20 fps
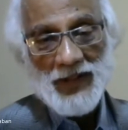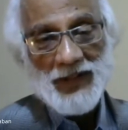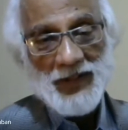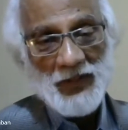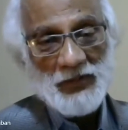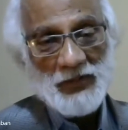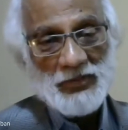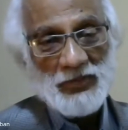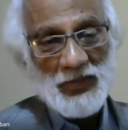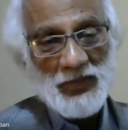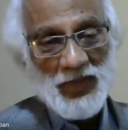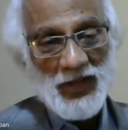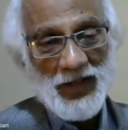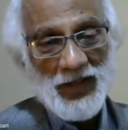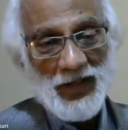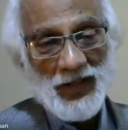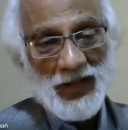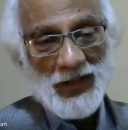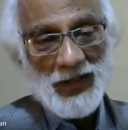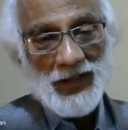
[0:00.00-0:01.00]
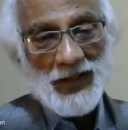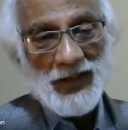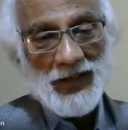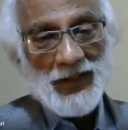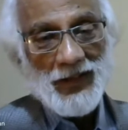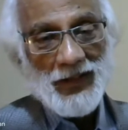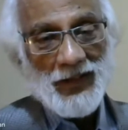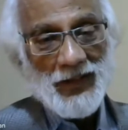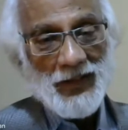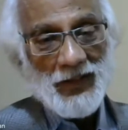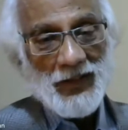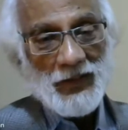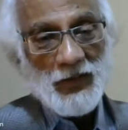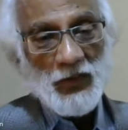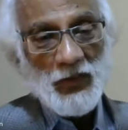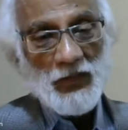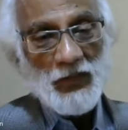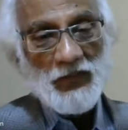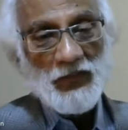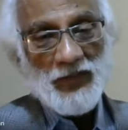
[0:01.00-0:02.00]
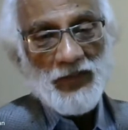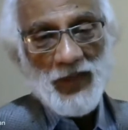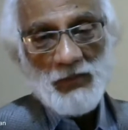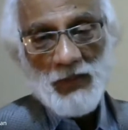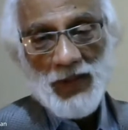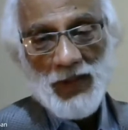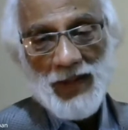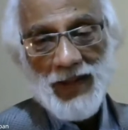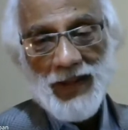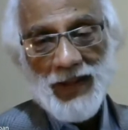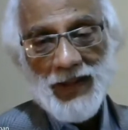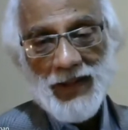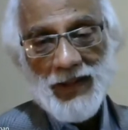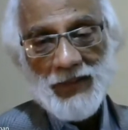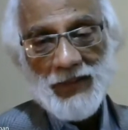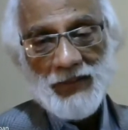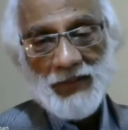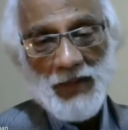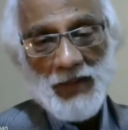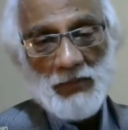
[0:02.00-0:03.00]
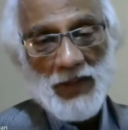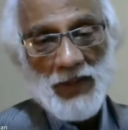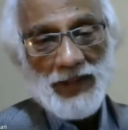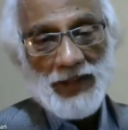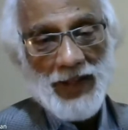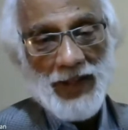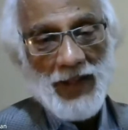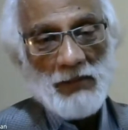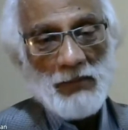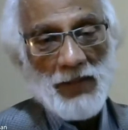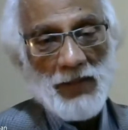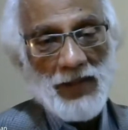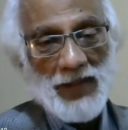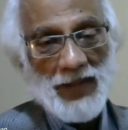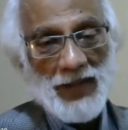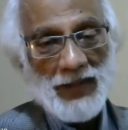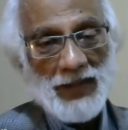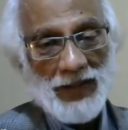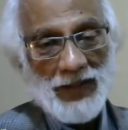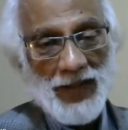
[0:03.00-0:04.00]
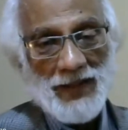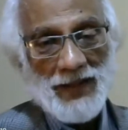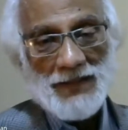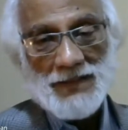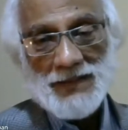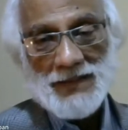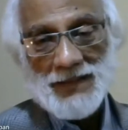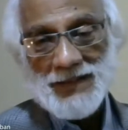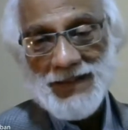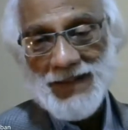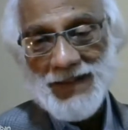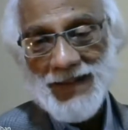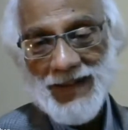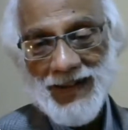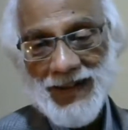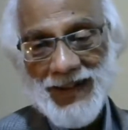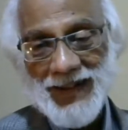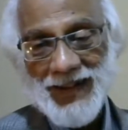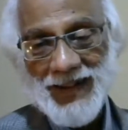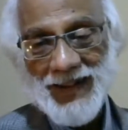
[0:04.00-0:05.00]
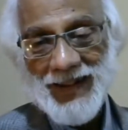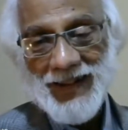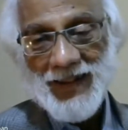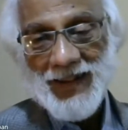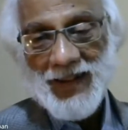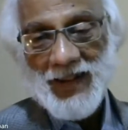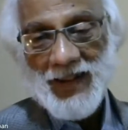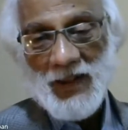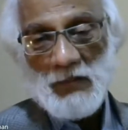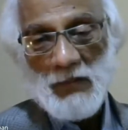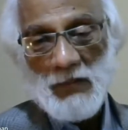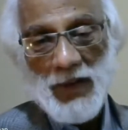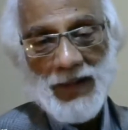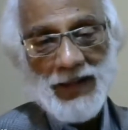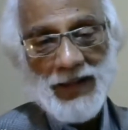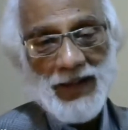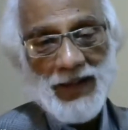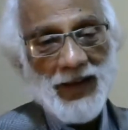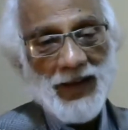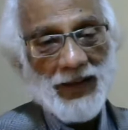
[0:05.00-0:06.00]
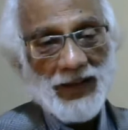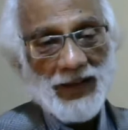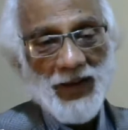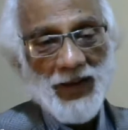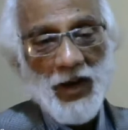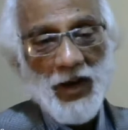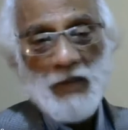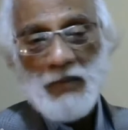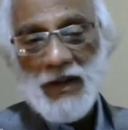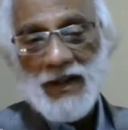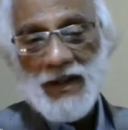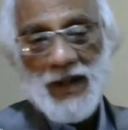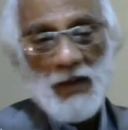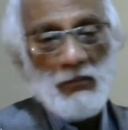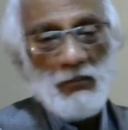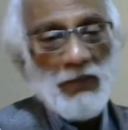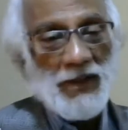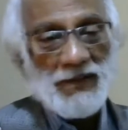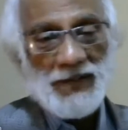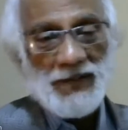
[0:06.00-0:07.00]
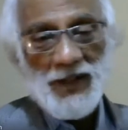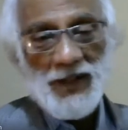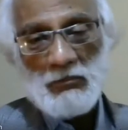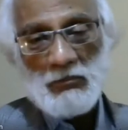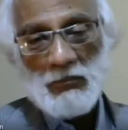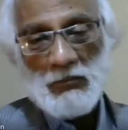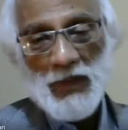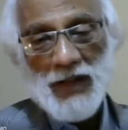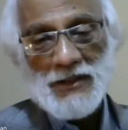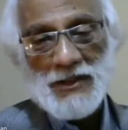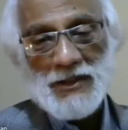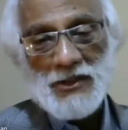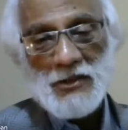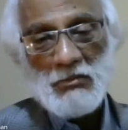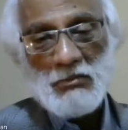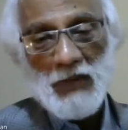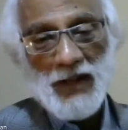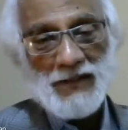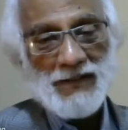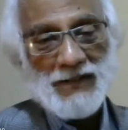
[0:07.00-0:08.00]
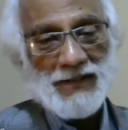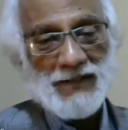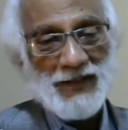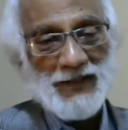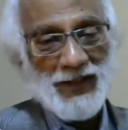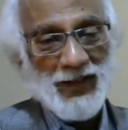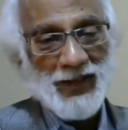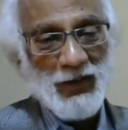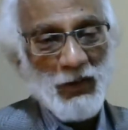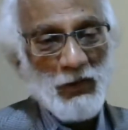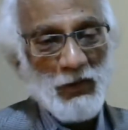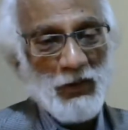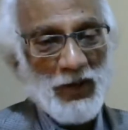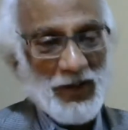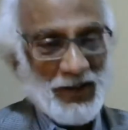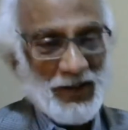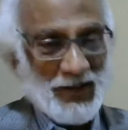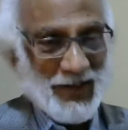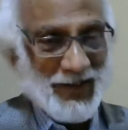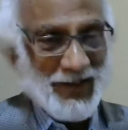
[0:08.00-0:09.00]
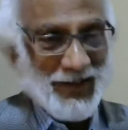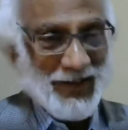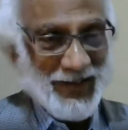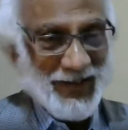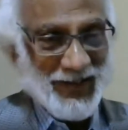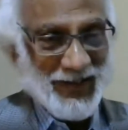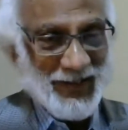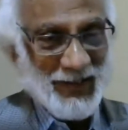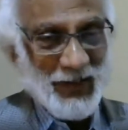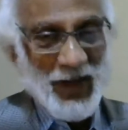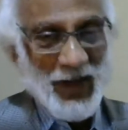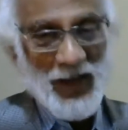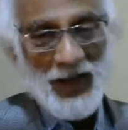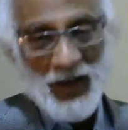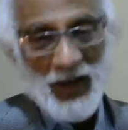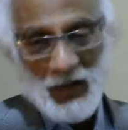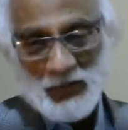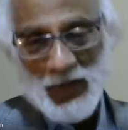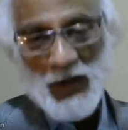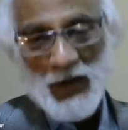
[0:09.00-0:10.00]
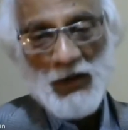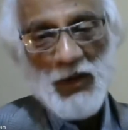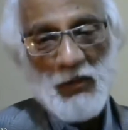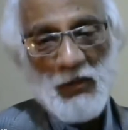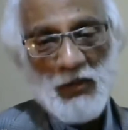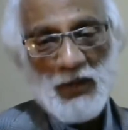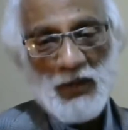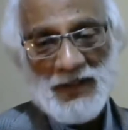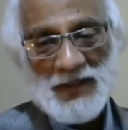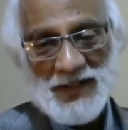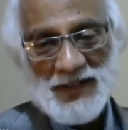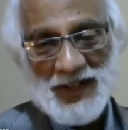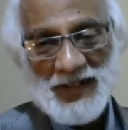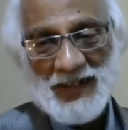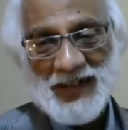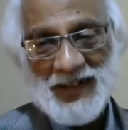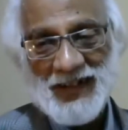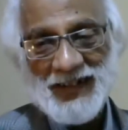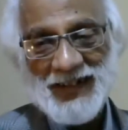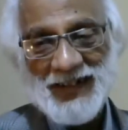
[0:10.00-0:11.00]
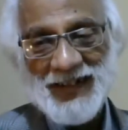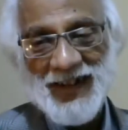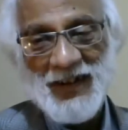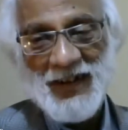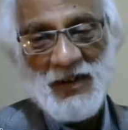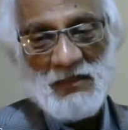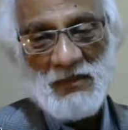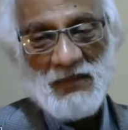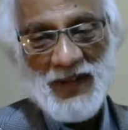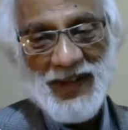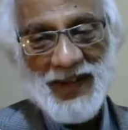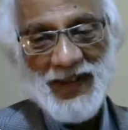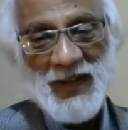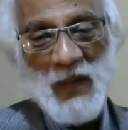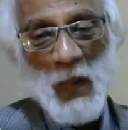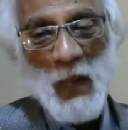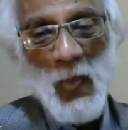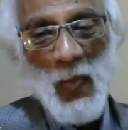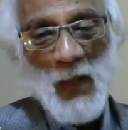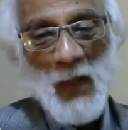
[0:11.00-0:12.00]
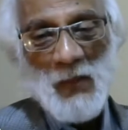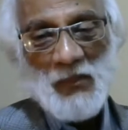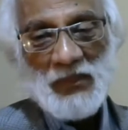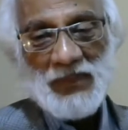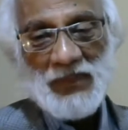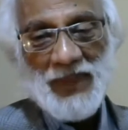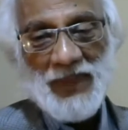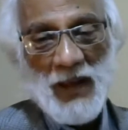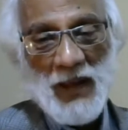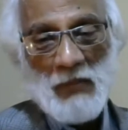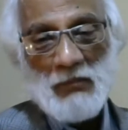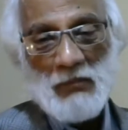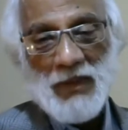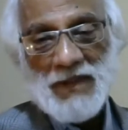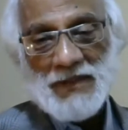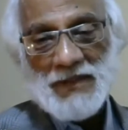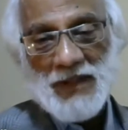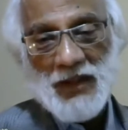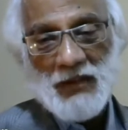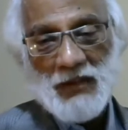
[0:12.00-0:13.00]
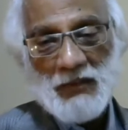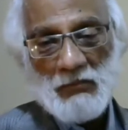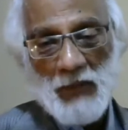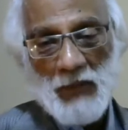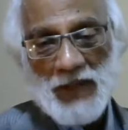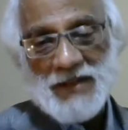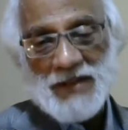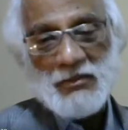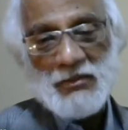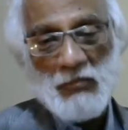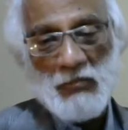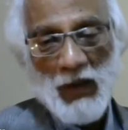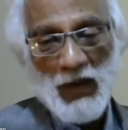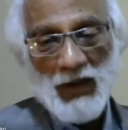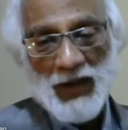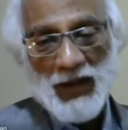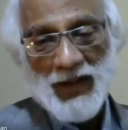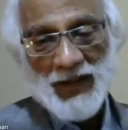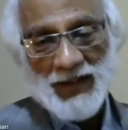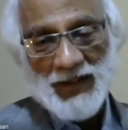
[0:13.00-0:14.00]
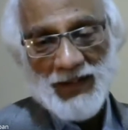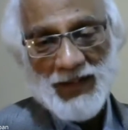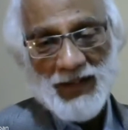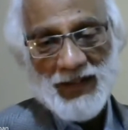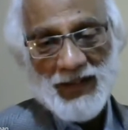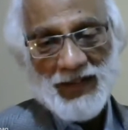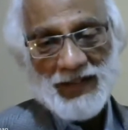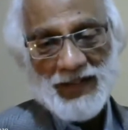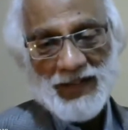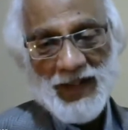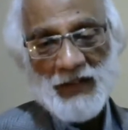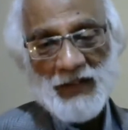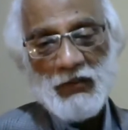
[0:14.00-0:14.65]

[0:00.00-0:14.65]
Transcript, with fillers: of uh, 250 million, will be 10 million cases. But uh, government numbers are much, much uh, lower. You know, I, am talking about the central government. The numbers are much smaller than